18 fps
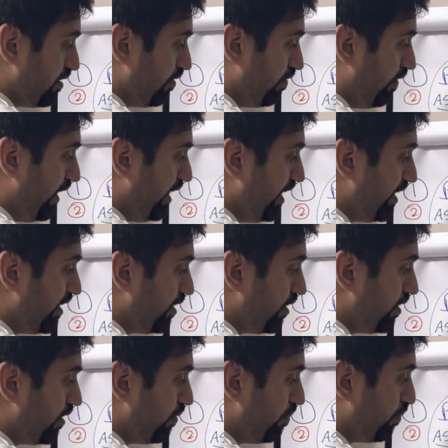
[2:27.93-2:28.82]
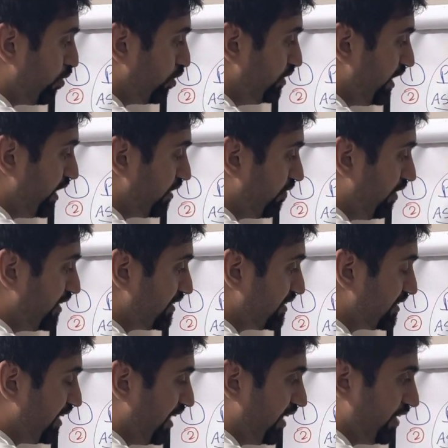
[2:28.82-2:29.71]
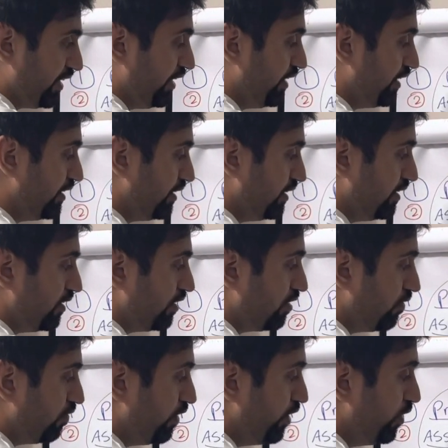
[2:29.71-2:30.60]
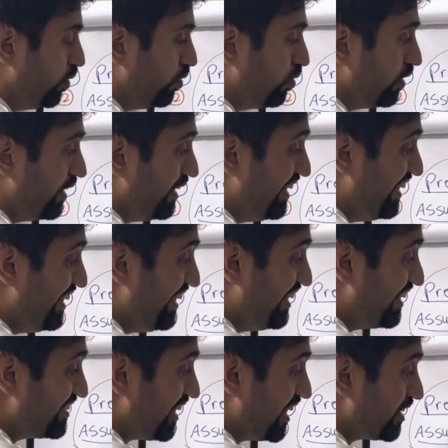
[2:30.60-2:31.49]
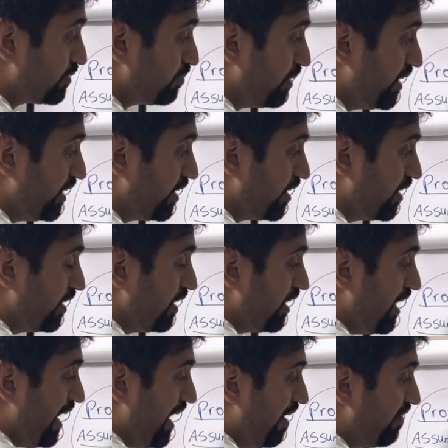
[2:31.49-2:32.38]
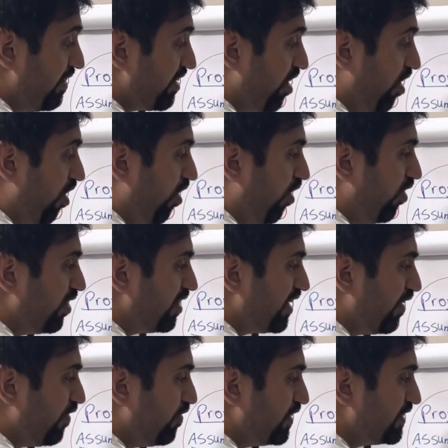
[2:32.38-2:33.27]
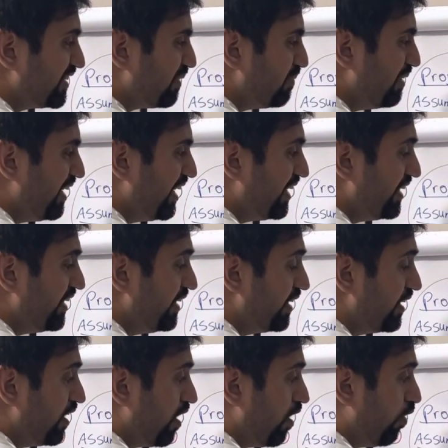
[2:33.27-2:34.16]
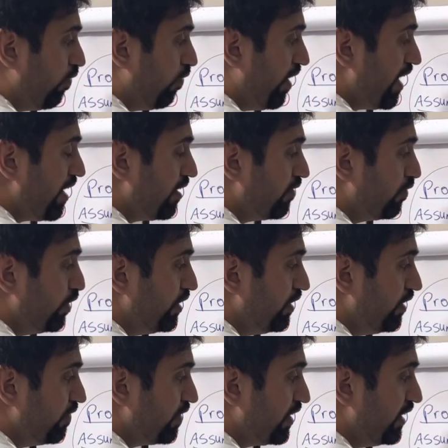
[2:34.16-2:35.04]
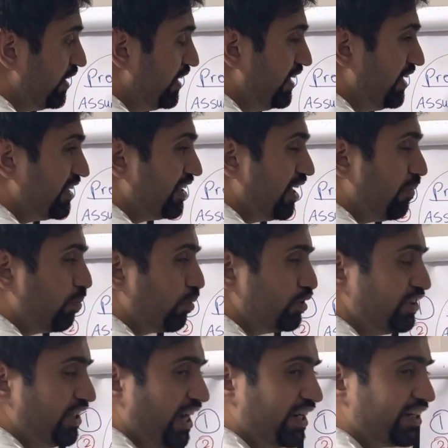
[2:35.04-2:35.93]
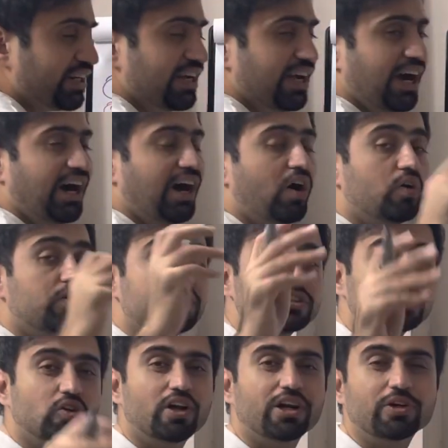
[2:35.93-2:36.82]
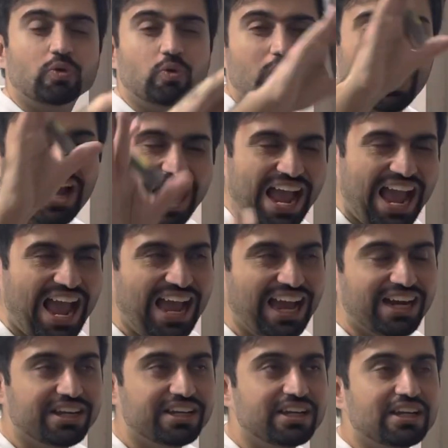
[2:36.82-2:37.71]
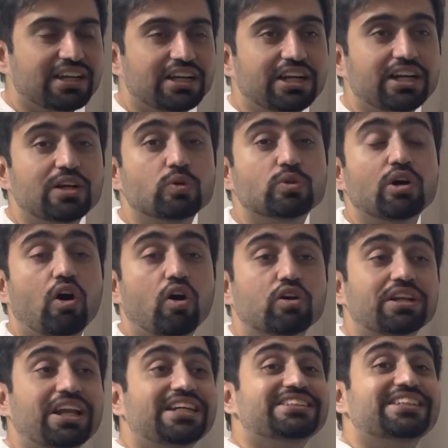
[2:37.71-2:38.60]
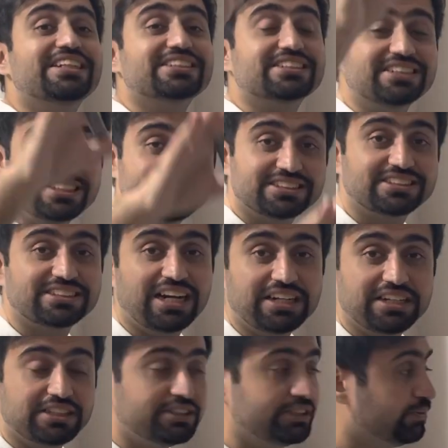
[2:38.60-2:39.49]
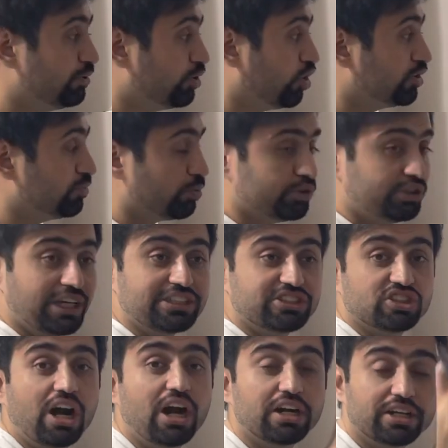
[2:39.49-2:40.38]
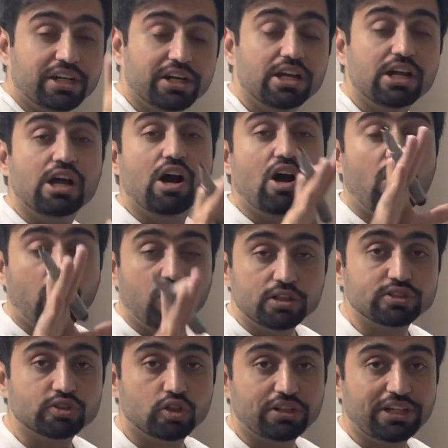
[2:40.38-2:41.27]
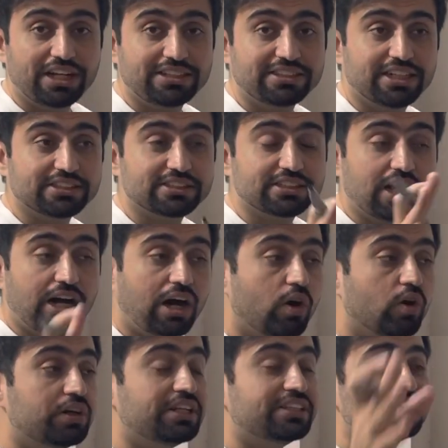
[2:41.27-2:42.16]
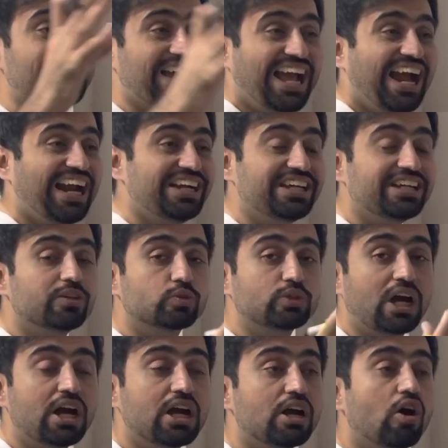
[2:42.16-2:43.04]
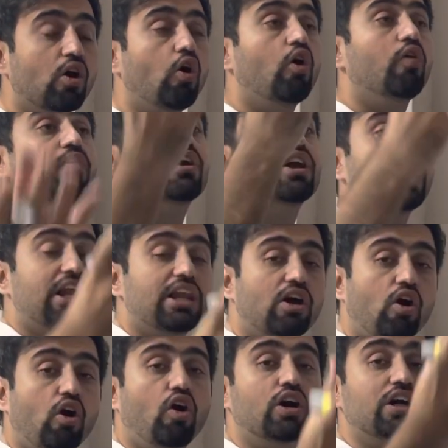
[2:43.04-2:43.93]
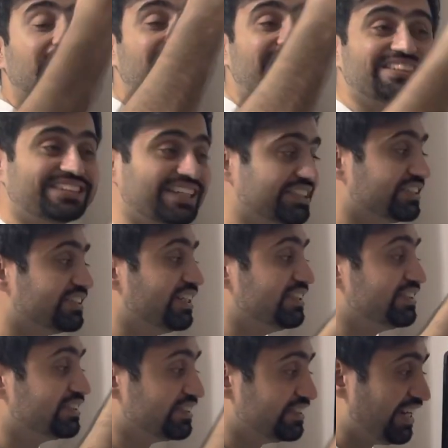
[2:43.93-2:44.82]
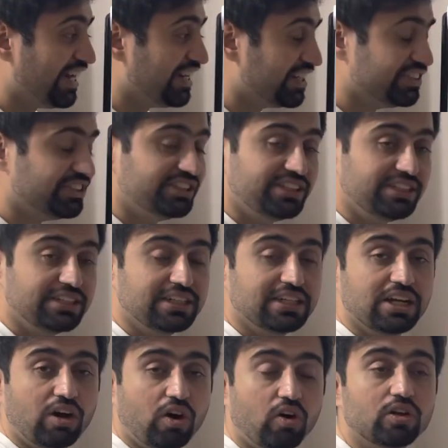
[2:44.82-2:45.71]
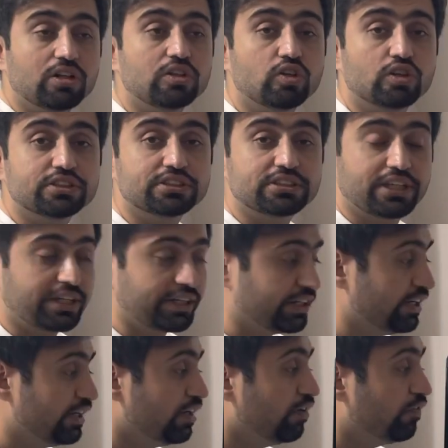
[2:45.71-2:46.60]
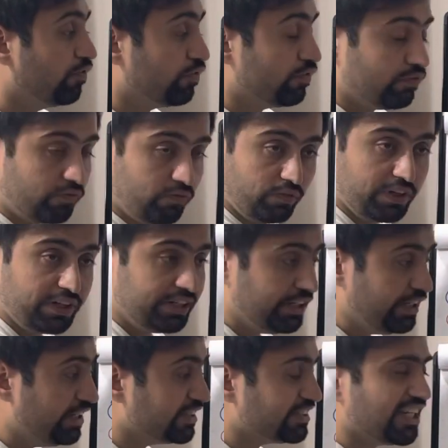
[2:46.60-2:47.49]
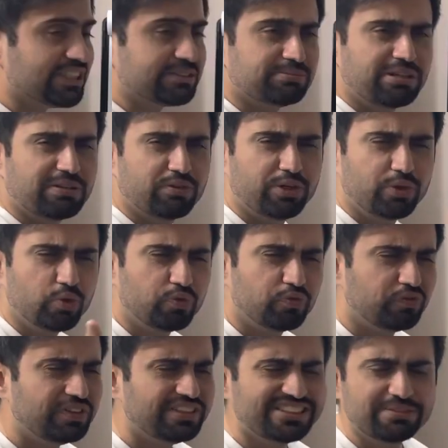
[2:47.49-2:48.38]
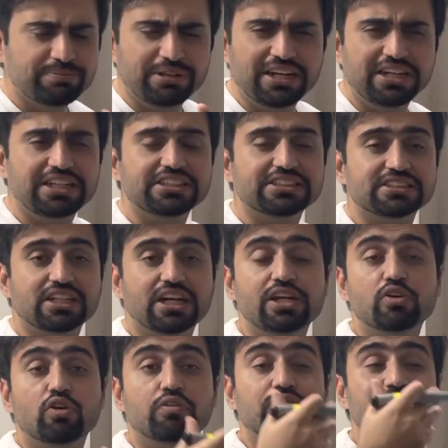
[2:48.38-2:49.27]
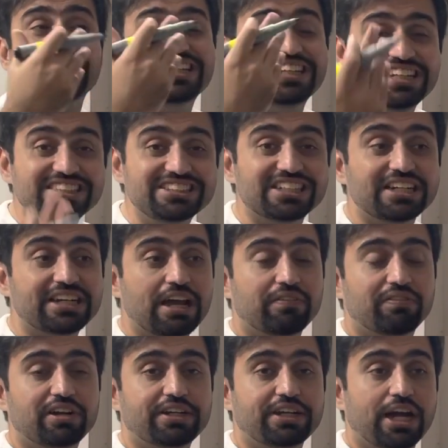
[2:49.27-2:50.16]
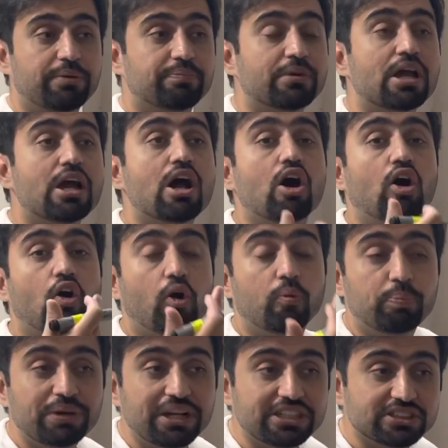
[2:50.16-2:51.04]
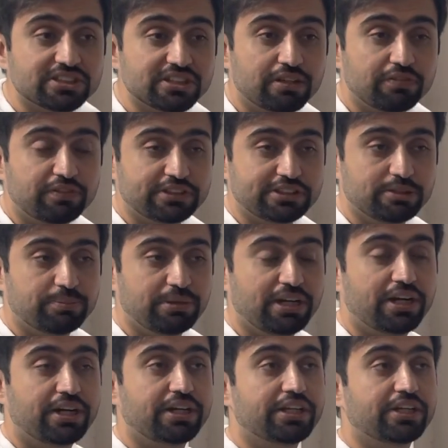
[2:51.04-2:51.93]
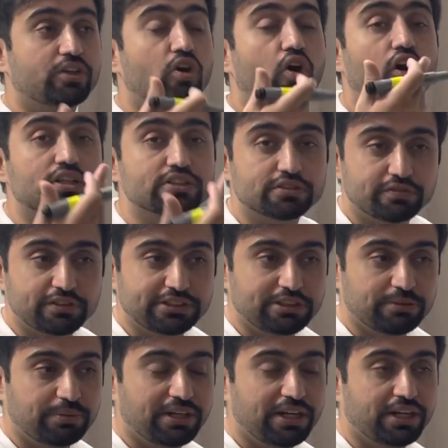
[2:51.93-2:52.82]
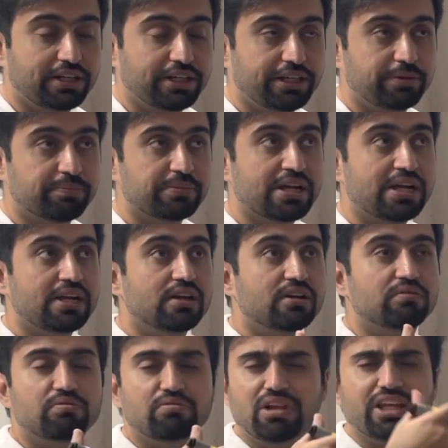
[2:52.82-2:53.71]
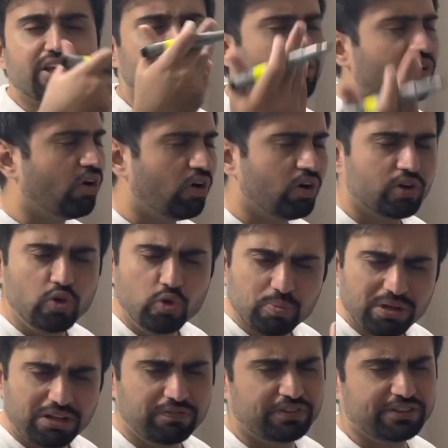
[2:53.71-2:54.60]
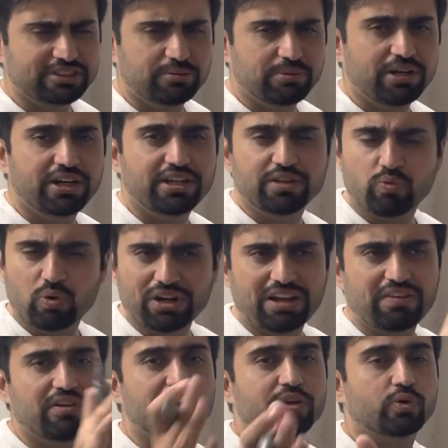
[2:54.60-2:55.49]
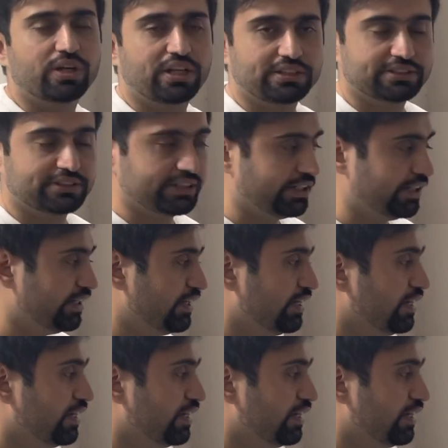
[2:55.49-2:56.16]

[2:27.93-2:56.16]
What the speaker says: Why project was started? We do need assessment, having all the feasibility, why we even need the project, how it is going to add into the organizational strategy, because project charter also tells us how it is adding to the overall organizational strategy, all those things. In need assessment, we do feasibility study of each and every type, operational feasibility, cost feasibility, like human feasibility, whatever you can say.